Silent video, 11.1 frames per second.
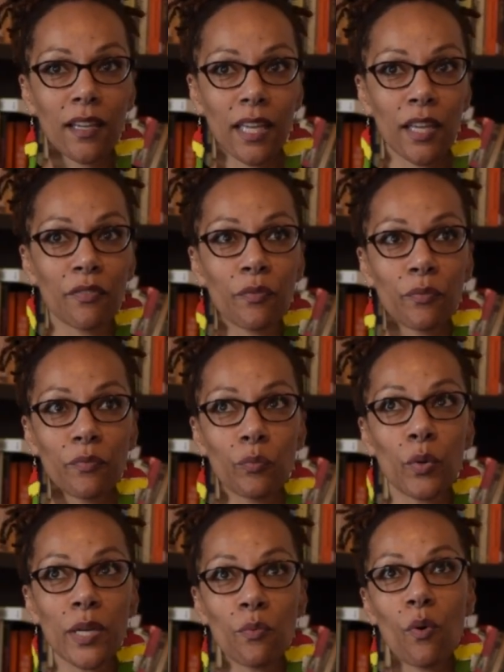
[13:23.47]
If
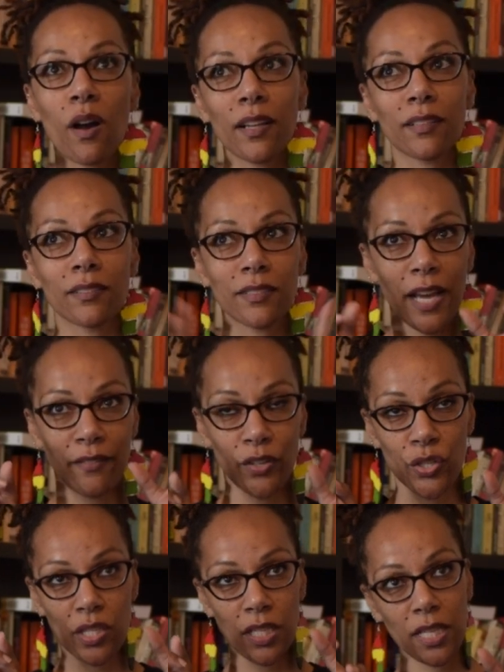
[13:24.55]
we want
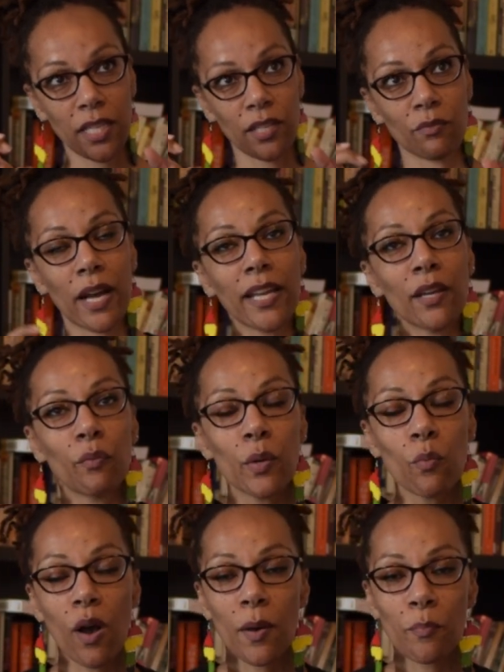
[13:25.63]
diversity, right? If we
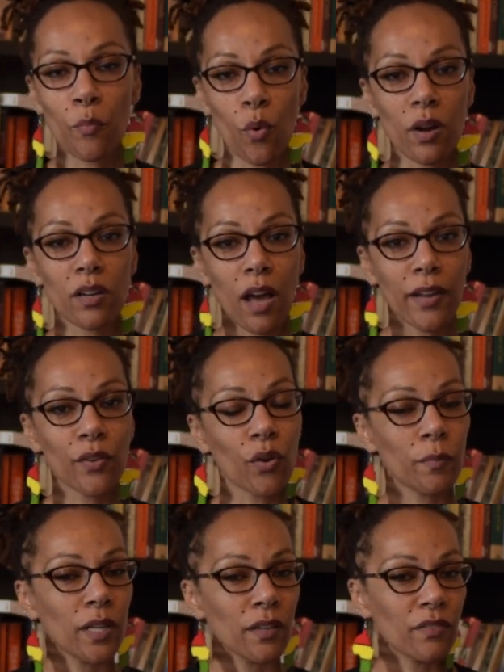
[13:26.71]
want more
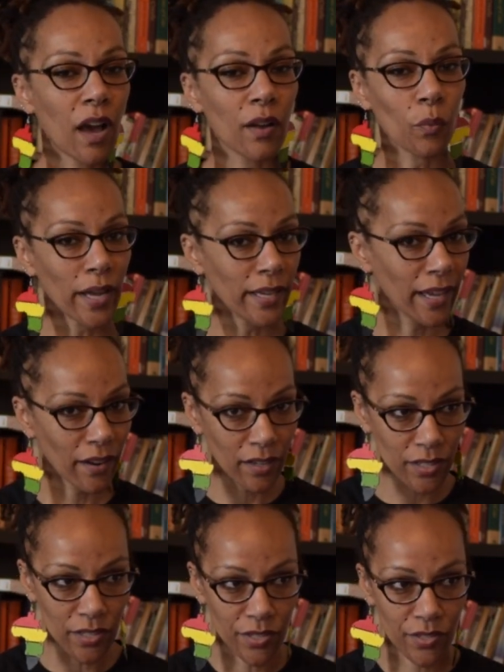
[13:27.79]
non-normative, non-white
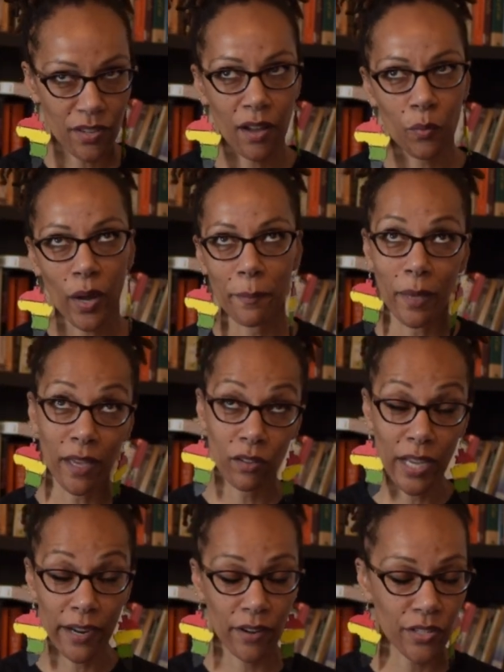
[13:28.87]
characters, non-white male
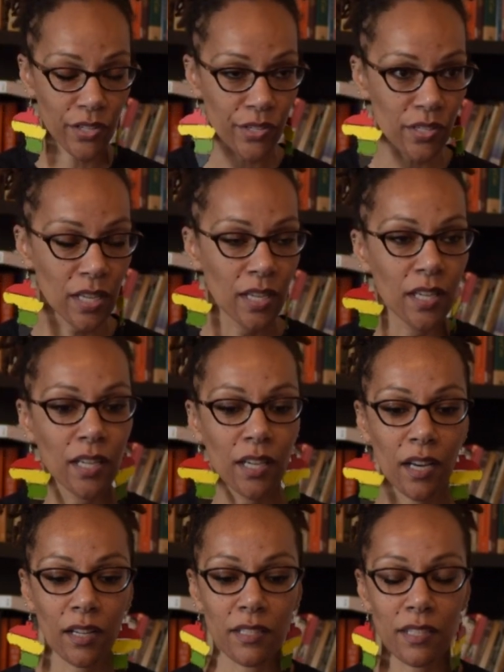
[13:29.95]
characters
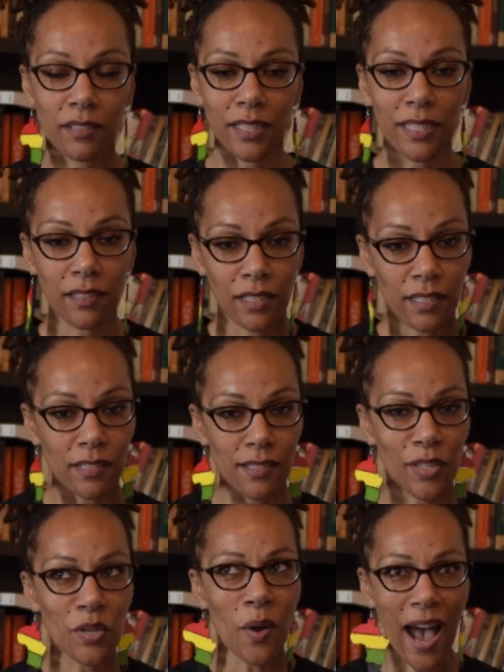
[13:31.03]
uh, to lead these,
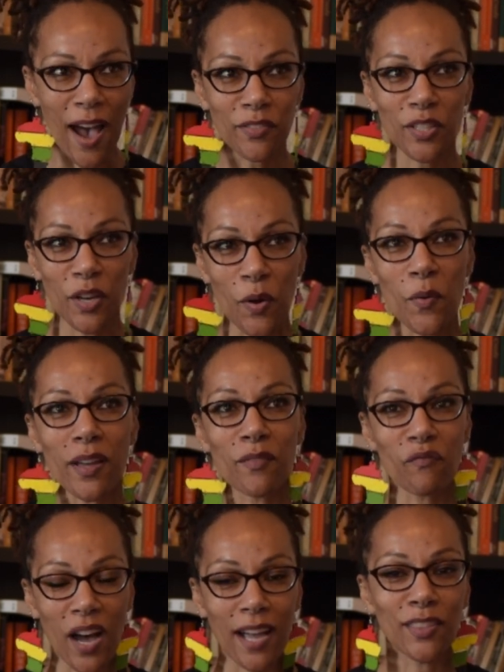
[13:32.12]
then you have to go
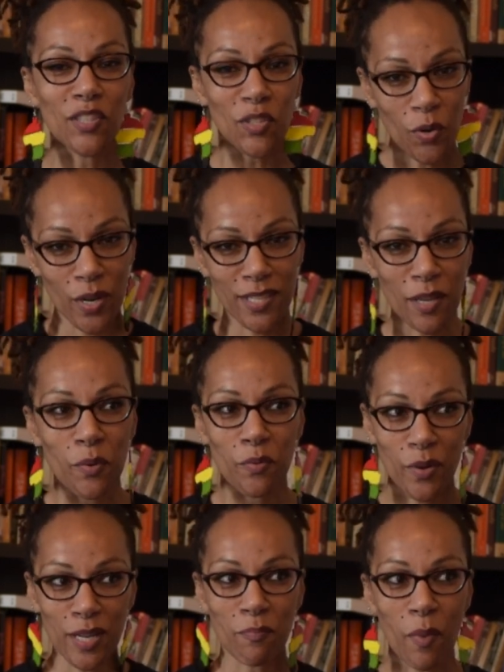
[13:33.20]
and find the stories that were
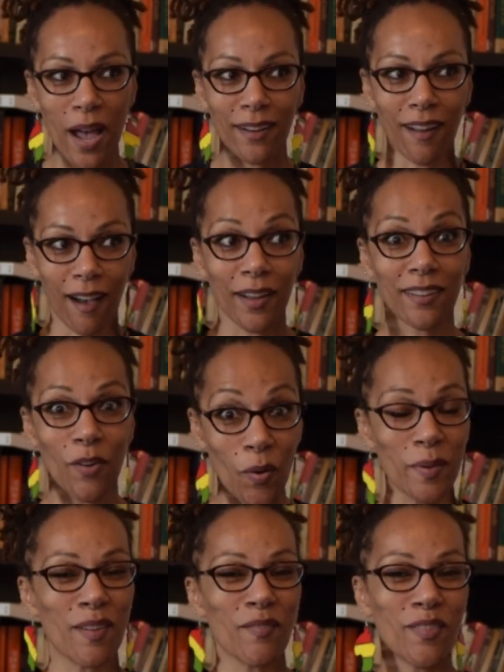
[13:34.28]
written by
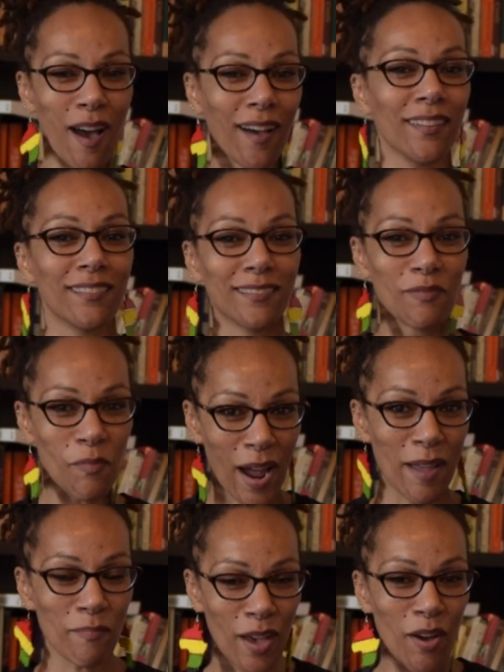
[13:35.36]
non-normative,
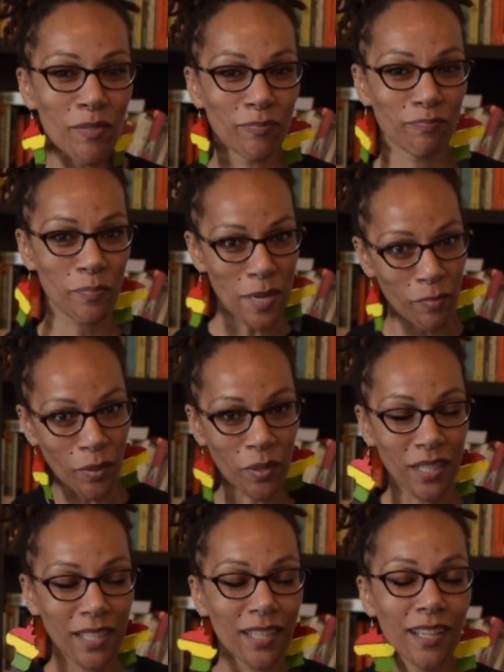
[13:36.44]
non-white male people.
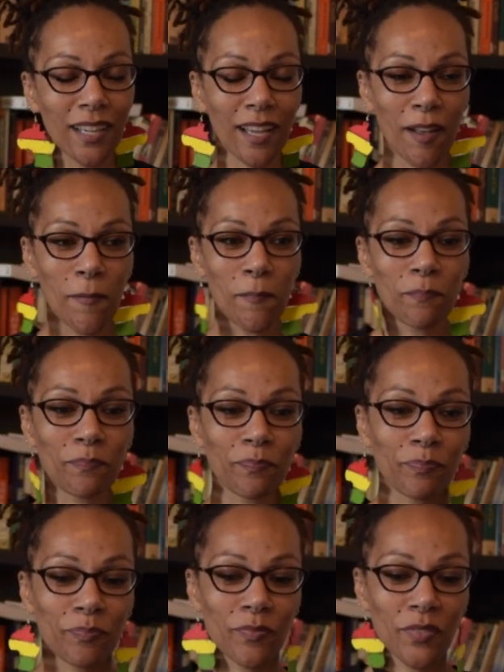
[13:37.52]
Um,
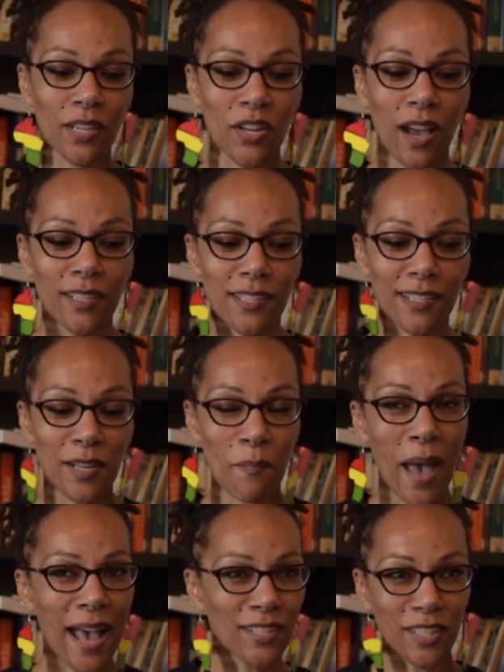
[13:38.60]
they're not just going to
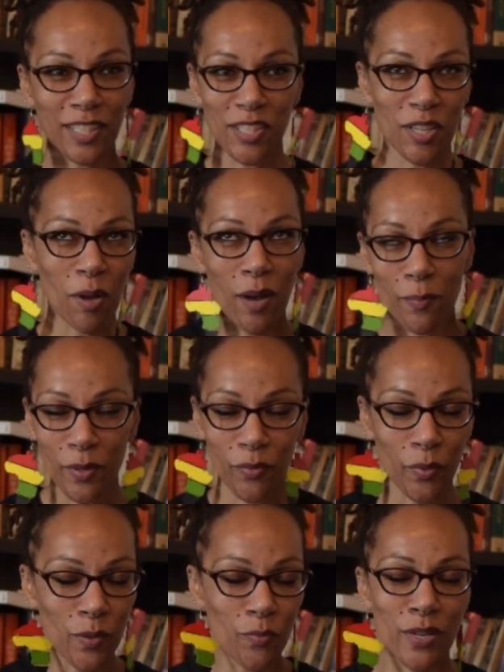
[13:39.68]
magically show up if
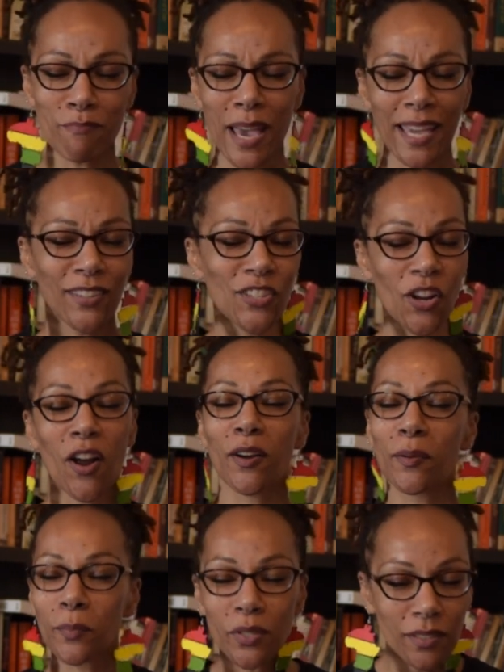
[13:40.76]
we remake
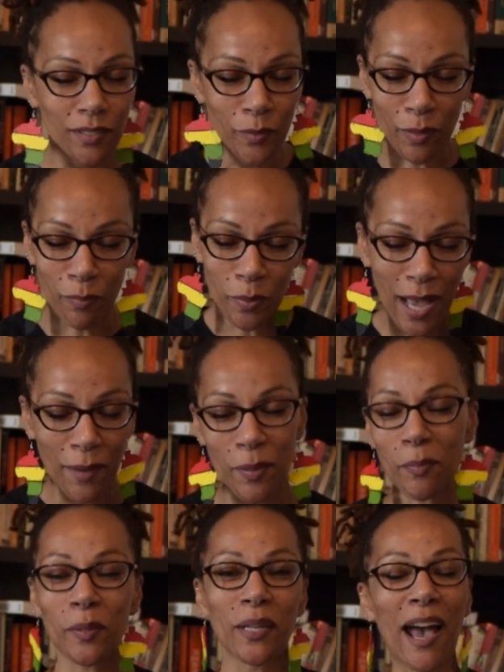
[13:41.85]
Charmed with black
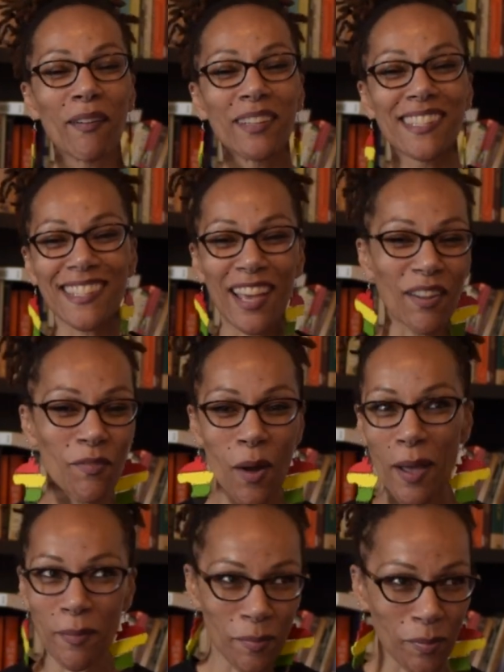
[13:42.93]
people now instead of
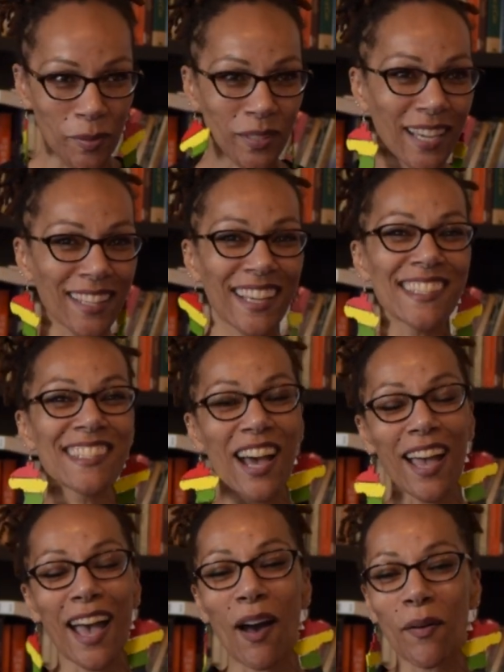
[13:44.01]
white people. Like that's
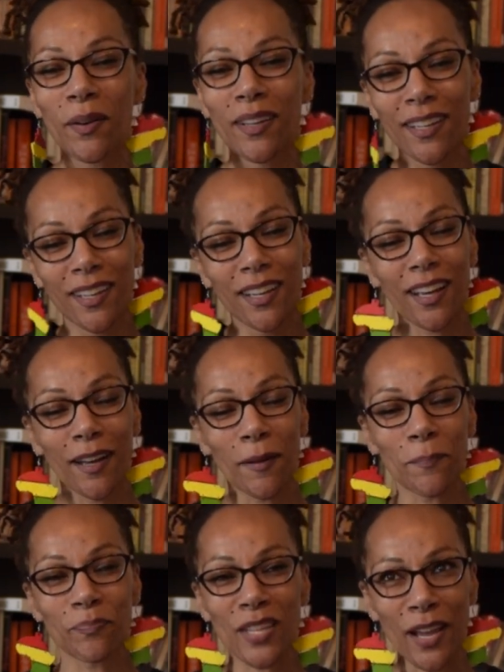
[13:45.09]
not how
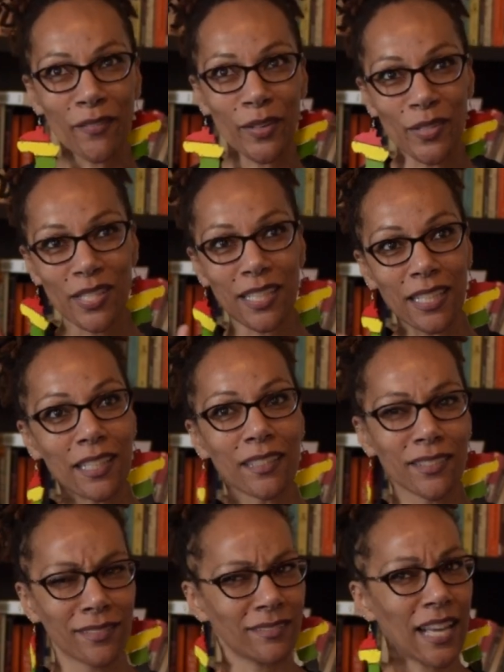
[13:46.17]
um, diversity,
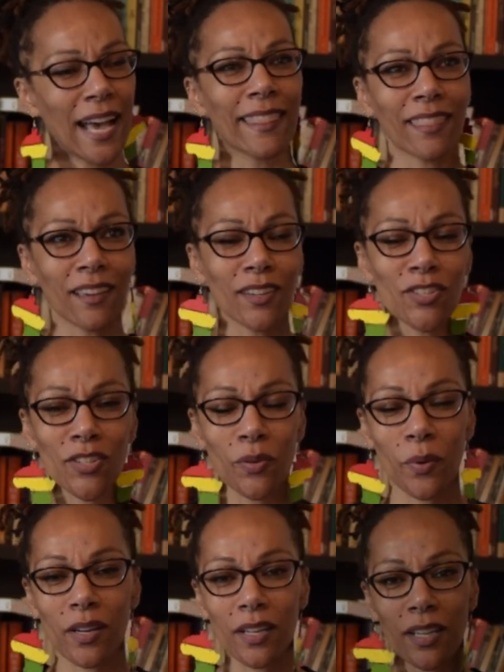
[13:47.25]
I think, should
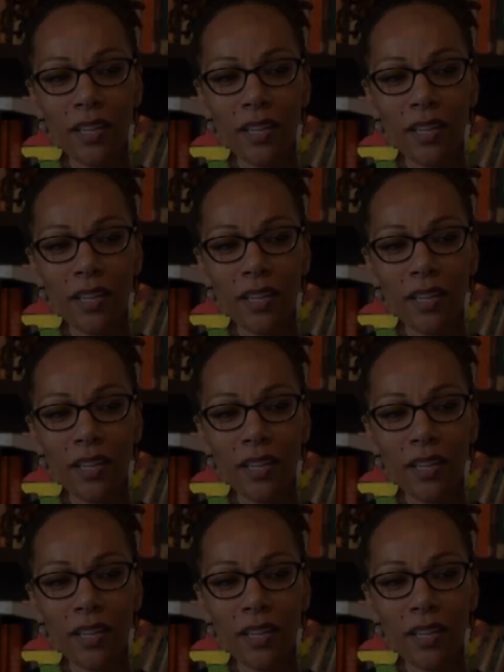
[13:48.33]
work.